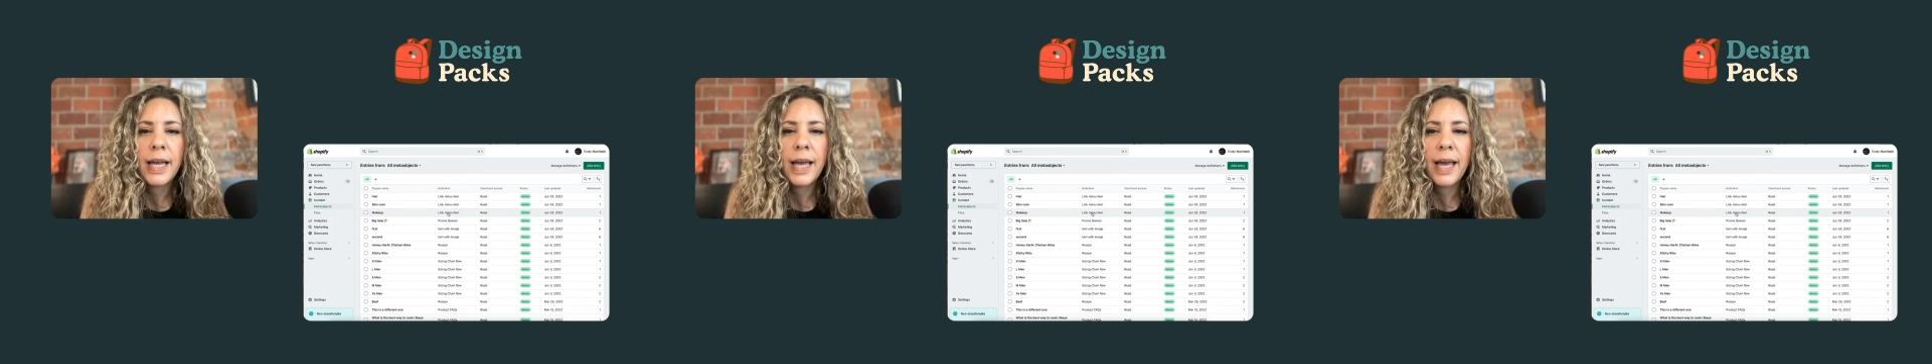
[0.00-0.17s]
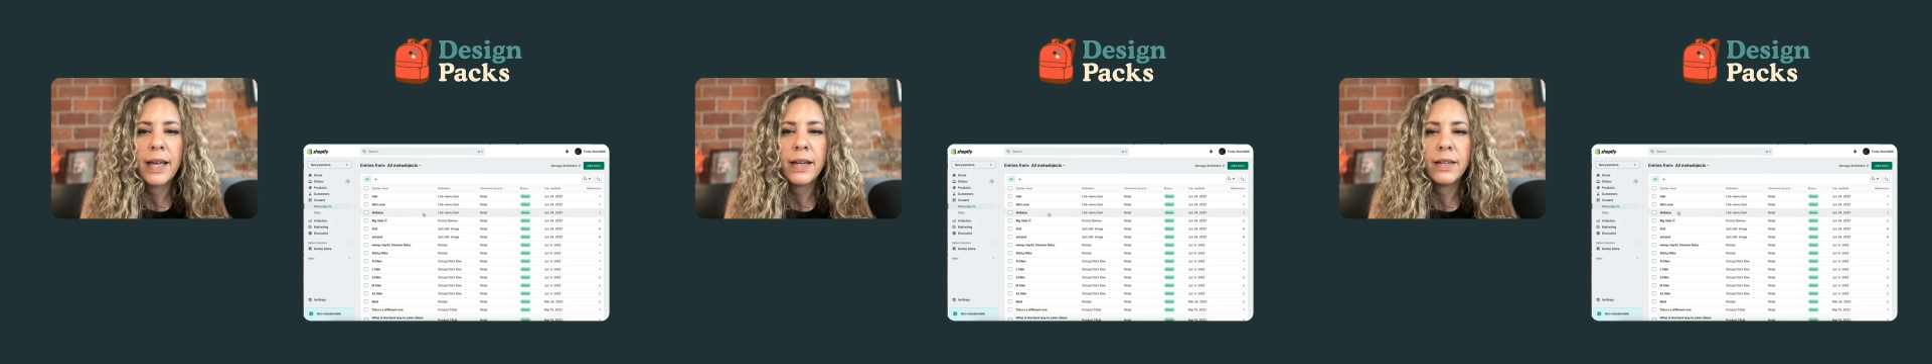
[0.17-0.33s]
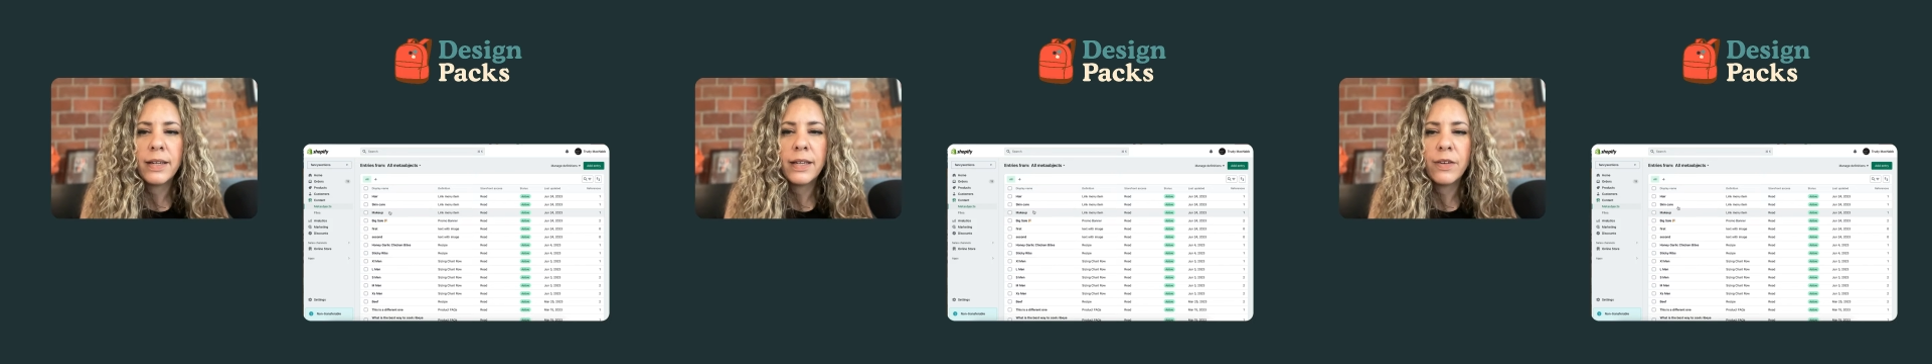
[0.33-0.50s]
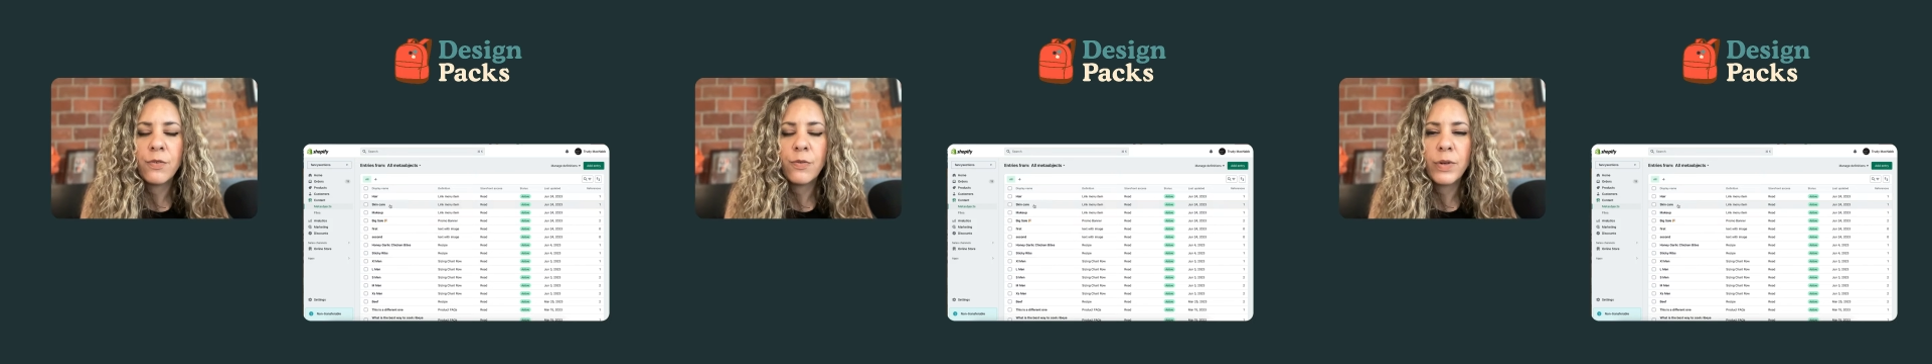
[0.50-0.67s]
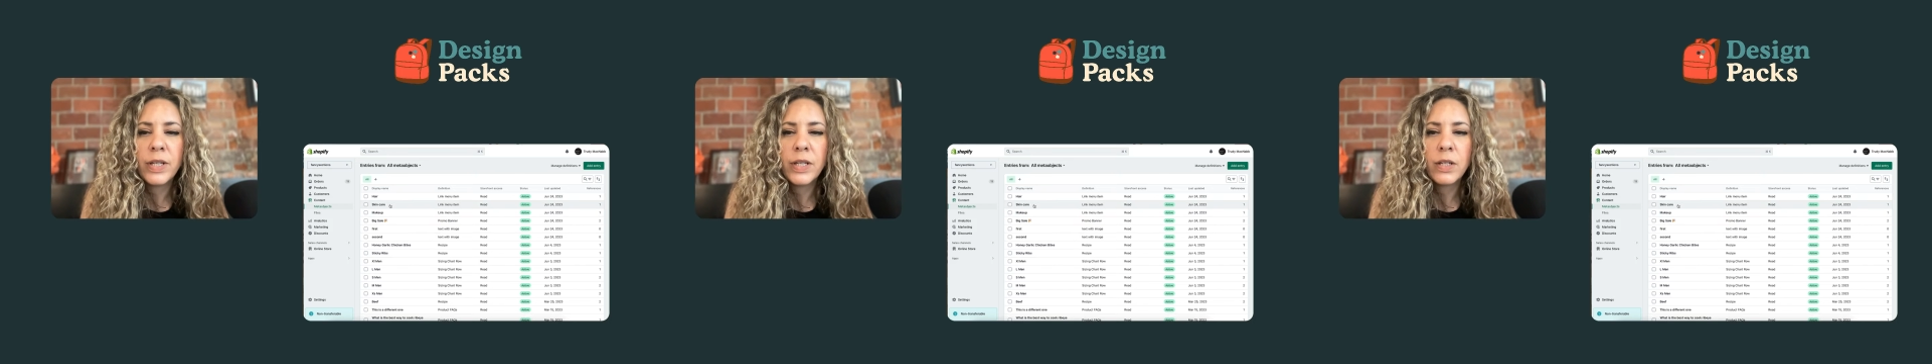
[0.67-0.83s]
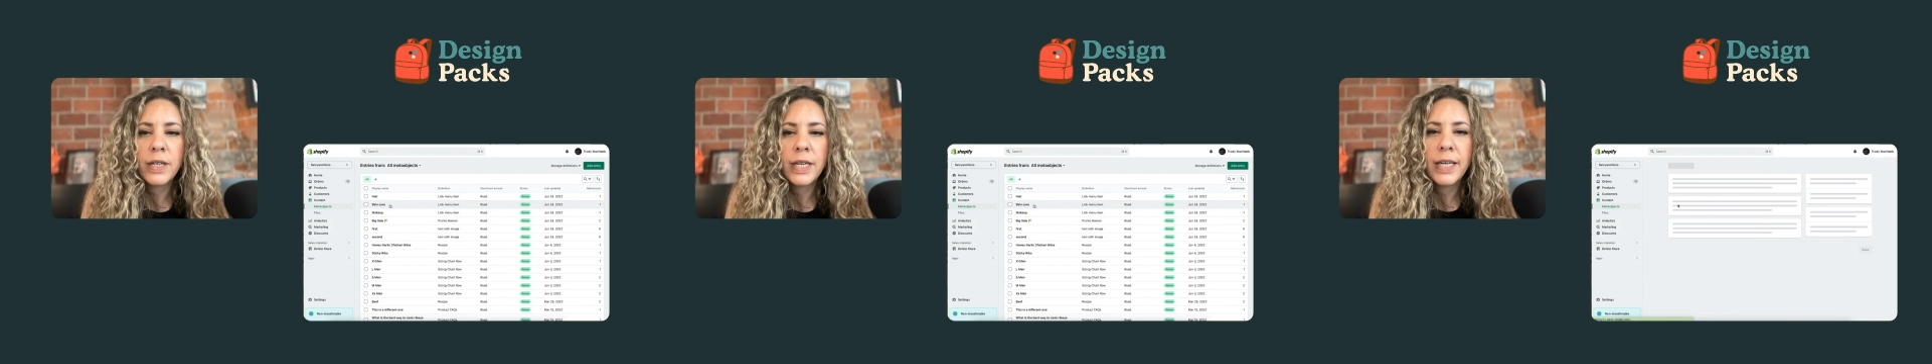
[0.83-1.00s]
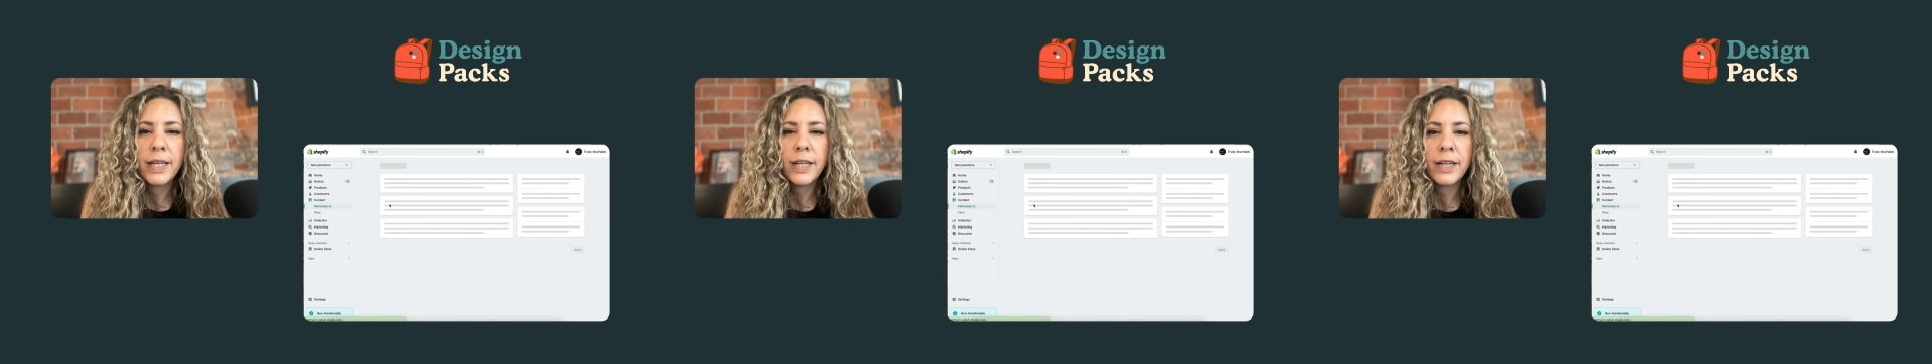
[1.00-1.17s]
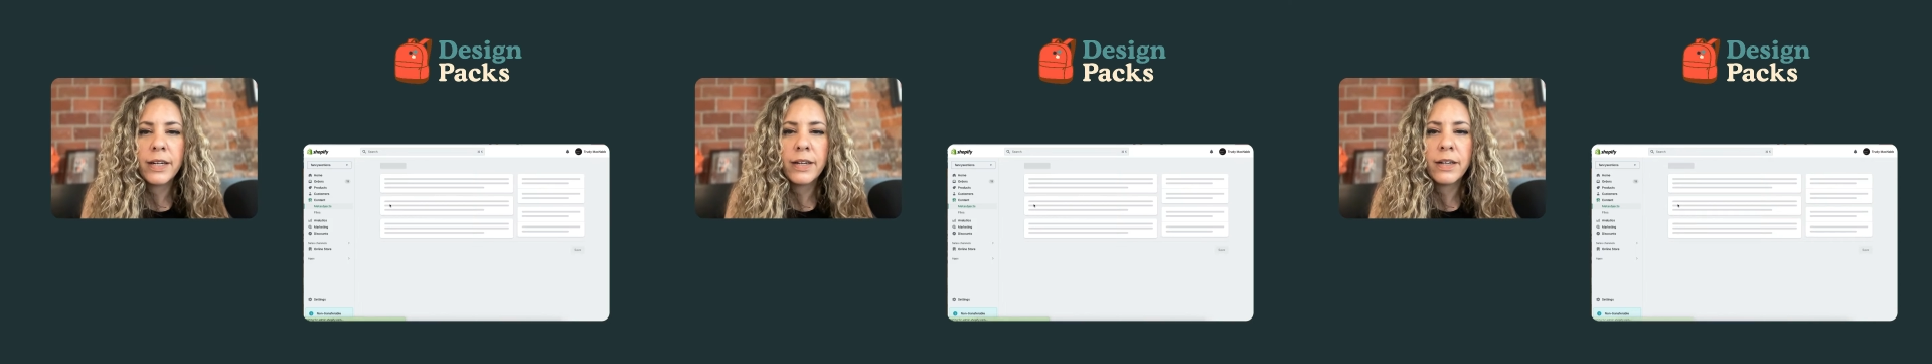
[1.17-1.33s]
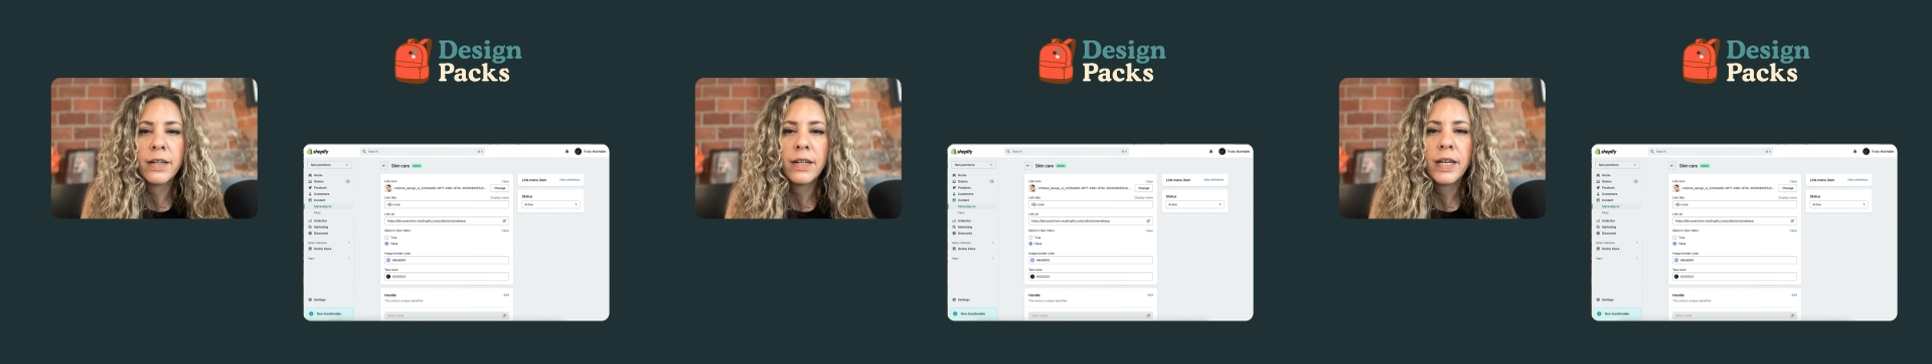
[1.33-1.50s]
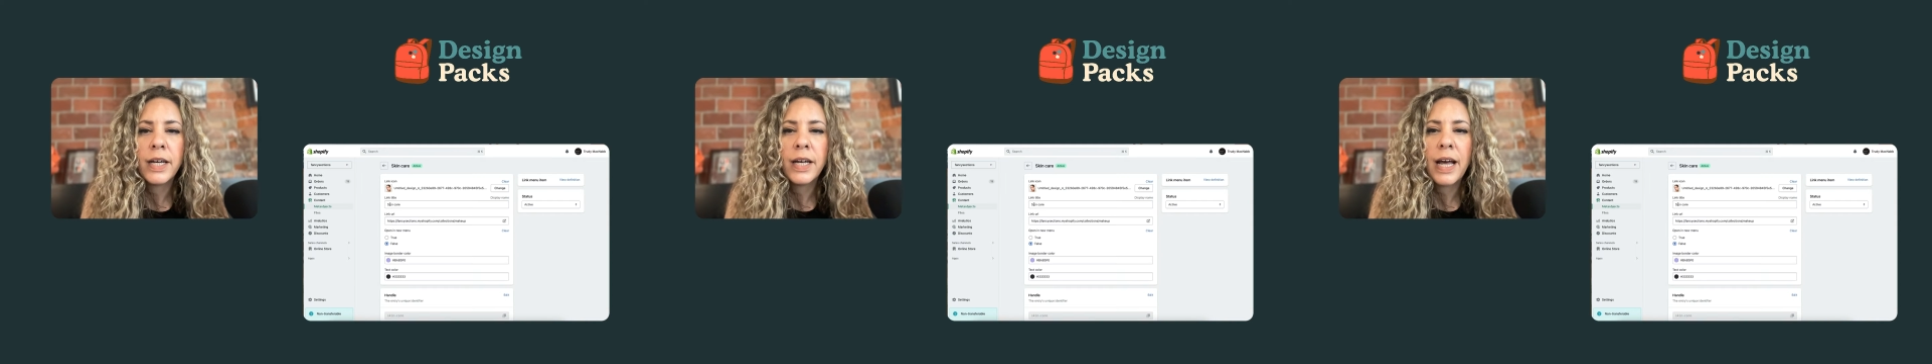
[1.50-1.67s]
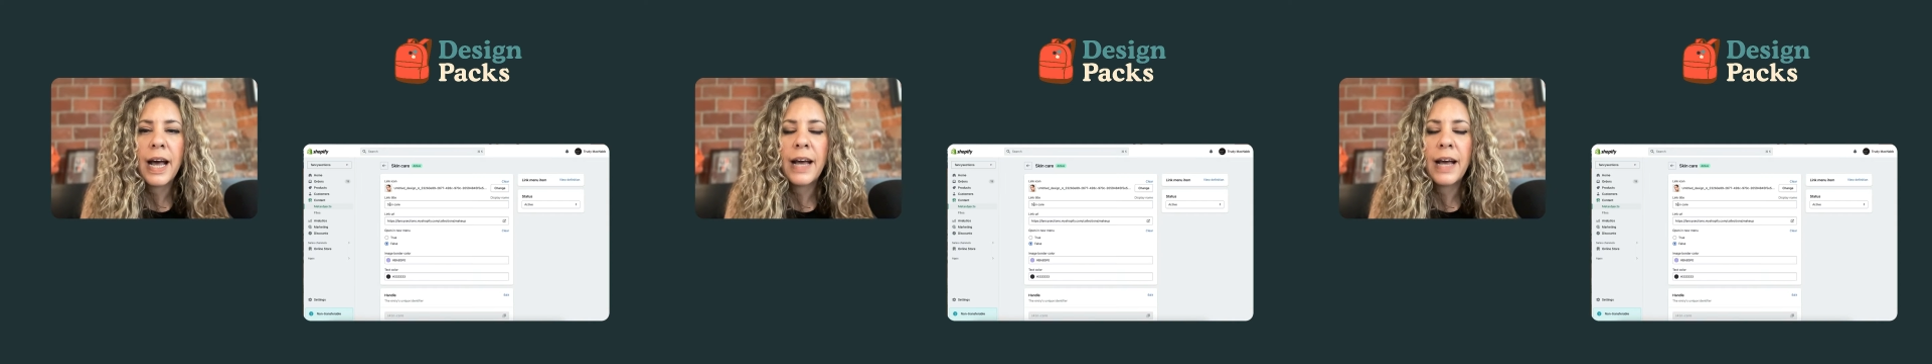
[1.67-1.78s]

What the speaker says: and if we look here,